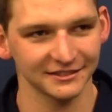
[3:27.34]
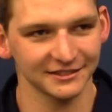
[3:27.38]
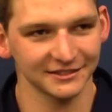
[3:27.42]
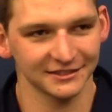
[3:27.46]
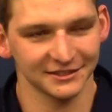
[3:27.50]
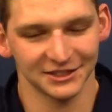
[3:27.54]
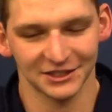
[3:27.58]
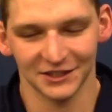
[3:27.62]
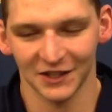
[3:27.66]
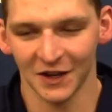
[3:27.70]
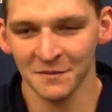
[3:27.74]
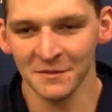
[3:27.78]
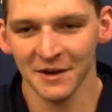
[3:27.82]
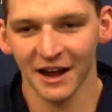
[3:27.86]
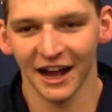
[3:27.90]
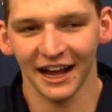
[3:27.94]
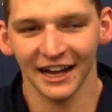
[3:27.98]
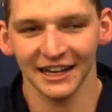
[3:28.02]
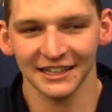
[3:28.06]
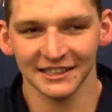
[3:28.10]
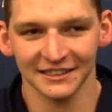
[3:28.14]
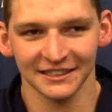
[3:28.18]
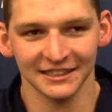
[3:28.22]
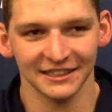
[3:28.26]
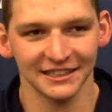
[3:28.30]
Some
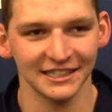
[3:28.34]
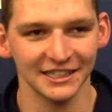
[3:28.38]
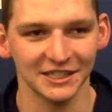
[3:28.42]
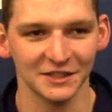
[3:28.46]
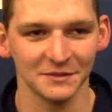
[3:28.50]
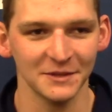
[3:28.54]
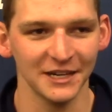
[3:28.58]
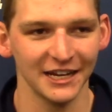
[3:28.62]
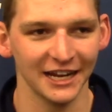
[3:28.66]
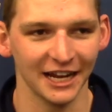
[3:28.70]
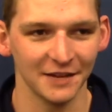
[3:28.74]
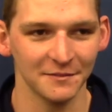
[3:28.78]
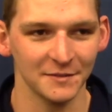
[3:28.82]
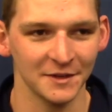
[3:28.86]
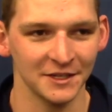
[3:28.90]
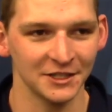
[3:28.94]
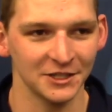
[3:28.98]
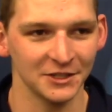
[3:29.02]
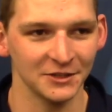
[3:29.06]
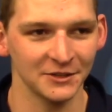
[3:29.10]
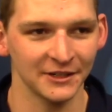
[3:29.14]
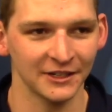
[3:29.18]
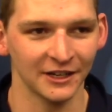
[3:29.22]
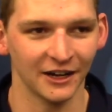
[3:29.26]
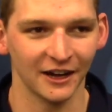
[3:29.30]
guys in this meet have been
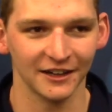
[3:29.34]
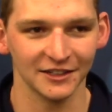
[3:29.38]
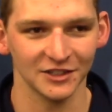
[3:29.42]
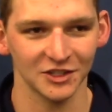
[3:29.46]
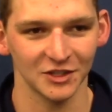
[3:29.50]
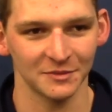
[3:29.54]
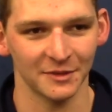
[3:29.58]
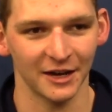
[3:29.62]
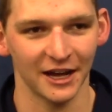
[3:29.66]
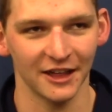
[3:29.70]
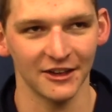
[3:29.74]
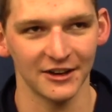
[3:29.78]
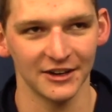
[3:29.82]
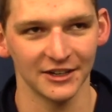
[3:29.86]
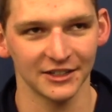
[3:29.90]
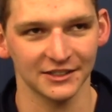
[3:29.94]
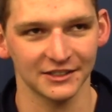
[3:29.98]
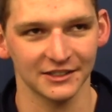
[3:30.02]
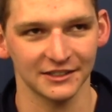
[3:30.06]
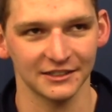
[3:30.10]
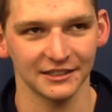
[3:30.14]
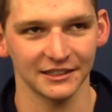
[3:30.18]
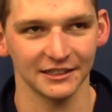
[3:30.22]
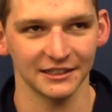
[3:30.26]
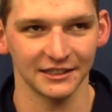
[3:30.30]
doing awesome.
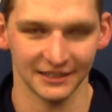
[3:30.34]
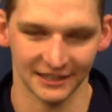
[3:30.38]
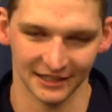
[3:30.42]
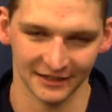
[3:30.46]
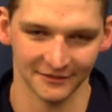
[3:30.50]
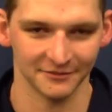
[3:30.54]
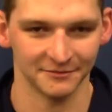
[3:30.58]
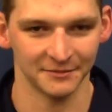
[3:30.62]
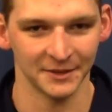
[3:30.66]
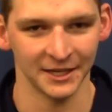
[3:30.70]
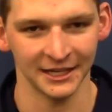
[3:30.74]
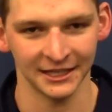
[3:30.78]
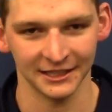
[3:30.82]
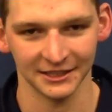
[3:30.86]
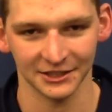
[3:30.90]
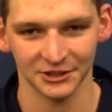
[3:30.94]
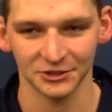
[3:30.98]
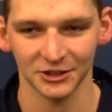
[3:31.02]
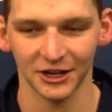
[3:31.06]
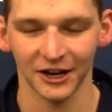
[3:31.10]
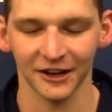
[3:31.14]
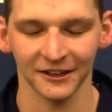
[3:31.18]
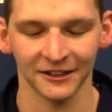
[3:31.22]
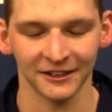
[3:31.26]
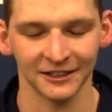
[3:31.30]
Others have been
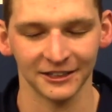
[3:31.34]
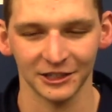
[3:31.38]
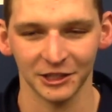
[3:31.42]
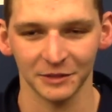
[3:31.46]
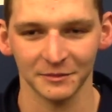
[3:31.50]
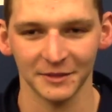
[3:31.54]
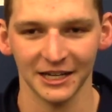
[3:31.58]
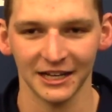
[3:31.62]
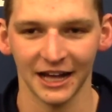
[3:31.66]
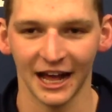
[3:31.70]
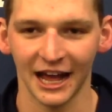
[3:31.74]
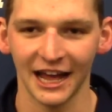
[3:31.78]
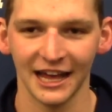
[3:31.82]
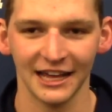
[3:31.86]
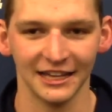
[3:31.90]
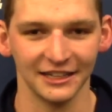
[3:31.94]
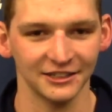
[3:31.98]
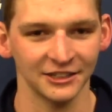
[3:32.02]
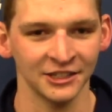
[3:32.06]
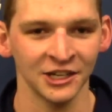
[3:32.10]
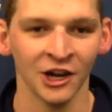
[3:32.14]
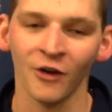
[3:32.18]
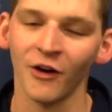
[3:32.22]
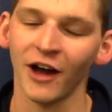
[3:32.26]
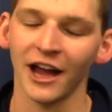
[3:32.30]
struggling a little bit. I had
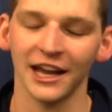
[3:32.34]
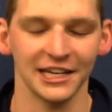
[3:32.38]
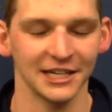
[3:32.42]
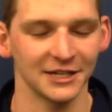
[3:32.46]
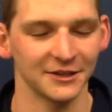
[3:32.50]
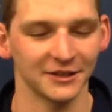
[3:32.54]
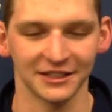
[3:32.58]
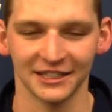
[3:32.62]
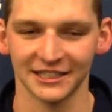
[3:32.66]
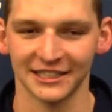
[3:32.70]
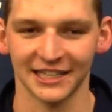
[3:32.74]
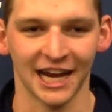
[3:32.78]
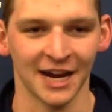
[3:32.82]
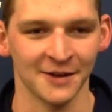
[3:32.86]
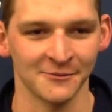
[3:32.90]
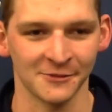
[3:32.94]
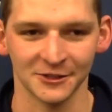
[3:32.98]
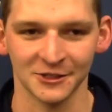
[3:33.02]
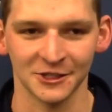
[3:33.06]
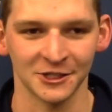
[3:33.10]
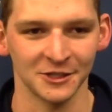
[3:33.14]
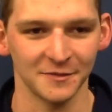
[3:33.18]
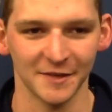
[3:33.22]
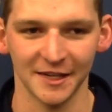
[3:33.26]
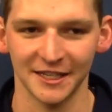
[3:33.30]
no idea what the time
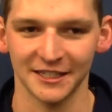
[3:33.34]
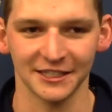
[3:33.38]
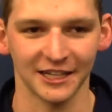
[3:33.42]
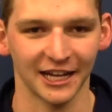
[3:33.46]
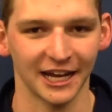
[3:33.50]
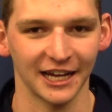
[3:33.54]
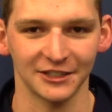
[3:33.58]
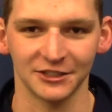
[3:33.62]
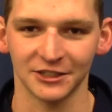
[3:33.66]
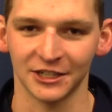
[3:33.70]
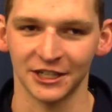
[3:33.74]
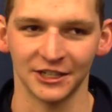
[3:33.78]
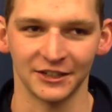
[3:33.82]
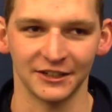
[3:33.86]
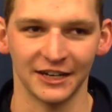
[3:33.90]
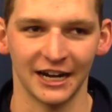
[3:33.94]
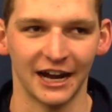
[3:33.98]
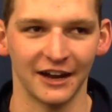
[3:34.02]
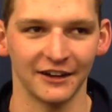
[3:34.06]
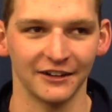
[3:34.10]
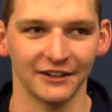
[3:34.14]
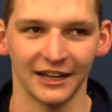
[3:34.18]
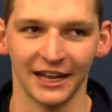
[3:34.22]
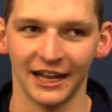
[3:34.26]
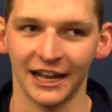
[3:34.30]
was going to be until I turned
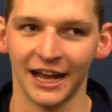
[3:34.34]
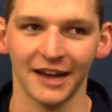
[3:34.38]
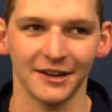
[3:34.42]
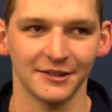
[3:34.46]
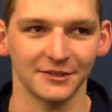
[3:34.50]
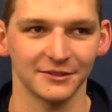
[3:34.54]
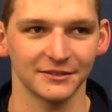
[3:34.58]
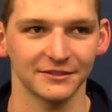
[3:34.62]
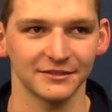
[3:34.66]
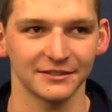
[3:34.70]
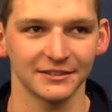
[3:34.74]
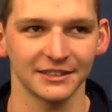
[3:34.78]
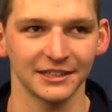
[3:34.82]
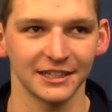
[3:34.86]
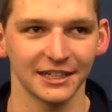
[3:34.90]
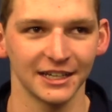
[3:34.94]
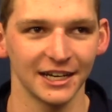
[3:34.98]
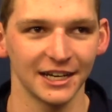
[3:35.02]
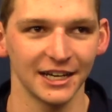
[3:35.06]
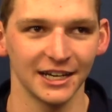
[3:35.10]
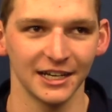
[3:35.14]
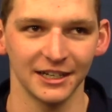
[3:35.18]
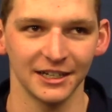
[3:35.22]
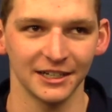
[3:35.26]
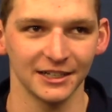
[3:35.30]
around. And
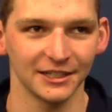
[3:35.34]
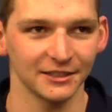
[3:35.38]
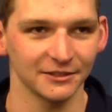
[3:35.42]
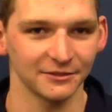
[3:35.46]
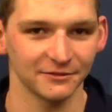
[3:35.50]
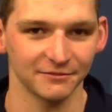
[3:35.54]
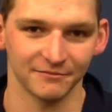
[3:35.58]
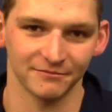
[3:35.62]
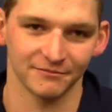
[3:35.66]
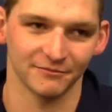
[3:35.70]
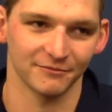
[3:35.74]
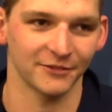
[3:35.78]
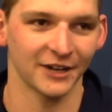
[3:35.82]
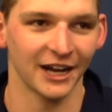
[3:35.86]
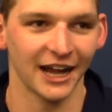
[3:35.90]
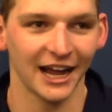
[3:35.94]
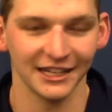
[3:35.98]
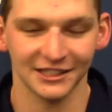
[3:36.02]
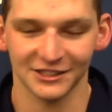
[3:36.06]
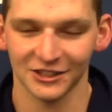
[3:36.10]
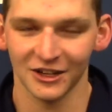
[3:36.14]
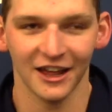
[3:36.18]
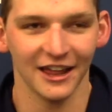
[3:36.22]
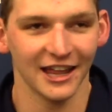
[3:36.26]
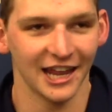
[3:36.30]
when I
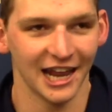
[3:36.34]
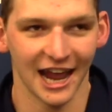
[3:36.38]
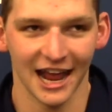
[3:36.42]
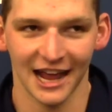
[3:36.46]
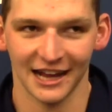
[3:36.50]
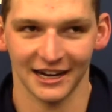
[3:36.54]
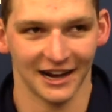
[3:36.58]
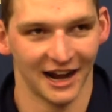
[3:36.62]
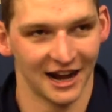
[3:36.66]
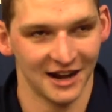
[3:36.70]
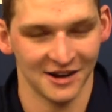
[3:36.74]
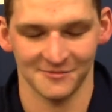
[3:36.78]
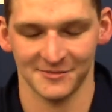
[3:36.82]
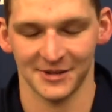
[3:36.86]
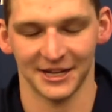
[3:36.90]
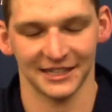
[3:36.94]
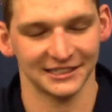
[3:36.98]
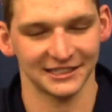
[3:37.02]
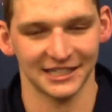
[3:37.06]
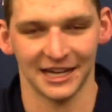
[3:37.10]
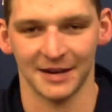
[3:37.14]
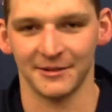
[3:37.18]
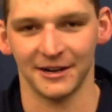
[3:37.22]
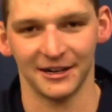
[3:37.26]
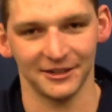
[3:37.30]
saw that I had gotten
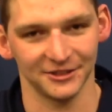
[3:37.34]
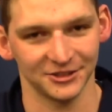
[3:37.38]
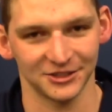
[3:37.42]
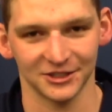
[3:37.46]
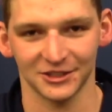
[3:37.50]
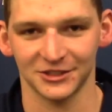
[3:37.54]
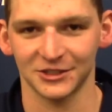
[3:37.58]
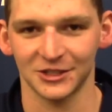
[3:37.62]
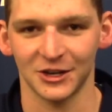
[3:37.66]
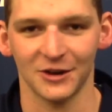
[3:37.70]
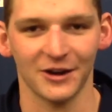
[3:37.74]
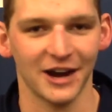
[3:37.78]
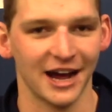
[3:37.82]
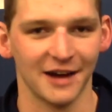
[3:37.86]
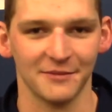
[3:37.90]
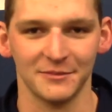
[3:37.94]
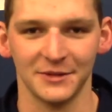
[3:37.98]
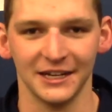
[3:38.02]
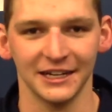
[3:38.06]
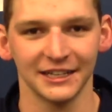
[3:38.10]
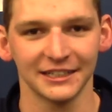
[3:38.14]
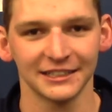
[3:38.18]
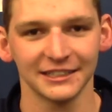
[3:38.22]
best time, I was just so happy.